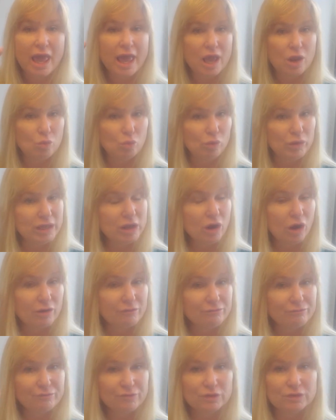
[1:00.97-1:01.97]
and we
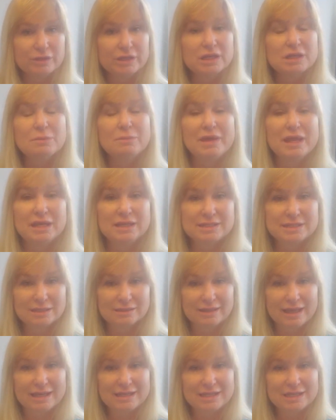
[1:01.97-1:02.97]
are fully committed to
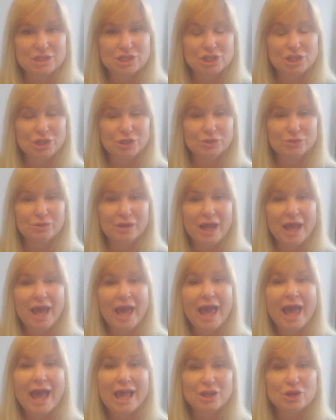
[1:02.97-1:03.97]
lending to you.
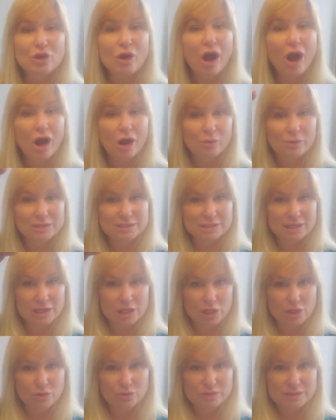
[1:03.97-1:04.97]
And you're always going
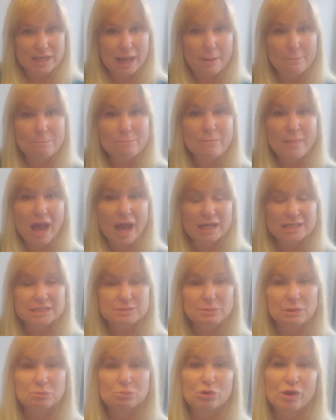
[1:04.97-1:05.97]
to use that
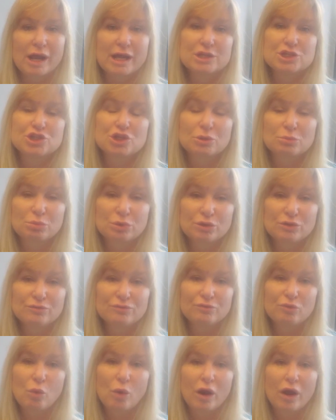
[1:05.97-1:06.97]
maximum price you're approved
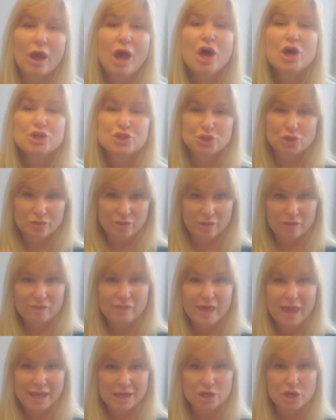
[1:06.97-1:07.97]
for so that
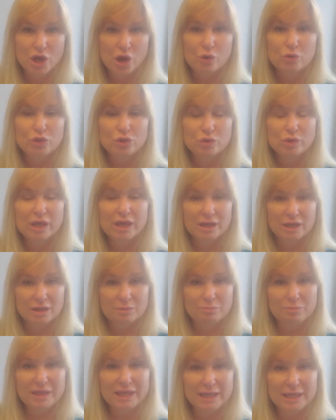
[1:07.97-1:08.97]
they know you can
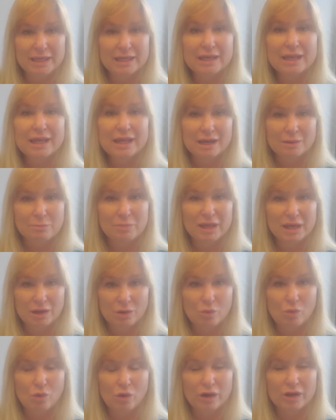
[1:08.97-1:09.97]
compete in a
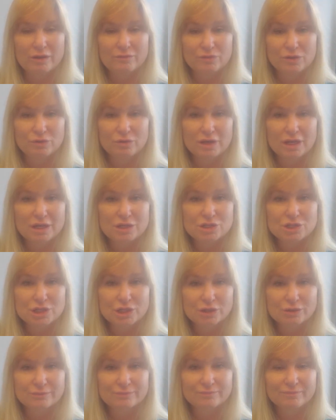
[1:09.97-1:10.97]
bidding war if you need
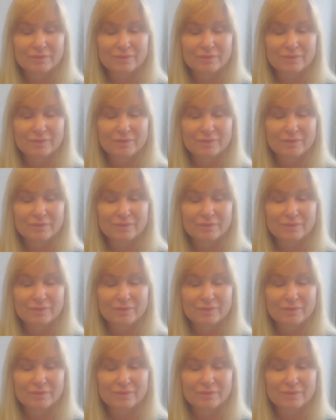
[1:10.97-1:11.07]
to.